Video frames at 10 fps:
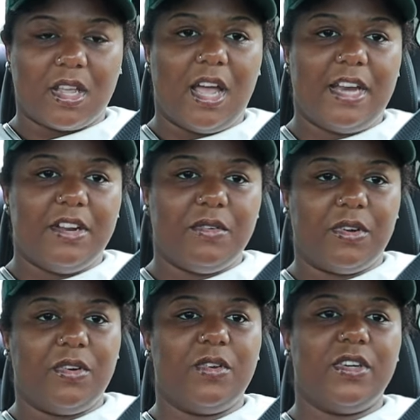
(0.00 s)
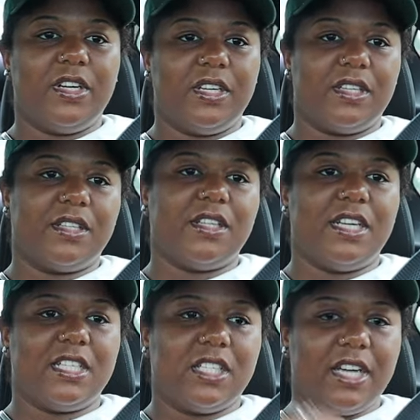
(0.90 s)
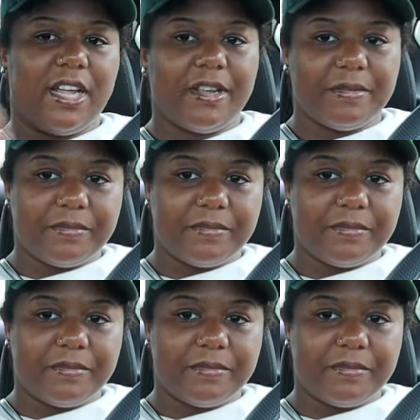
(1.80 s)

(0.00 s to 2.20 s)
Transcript: I didn't record yesterday.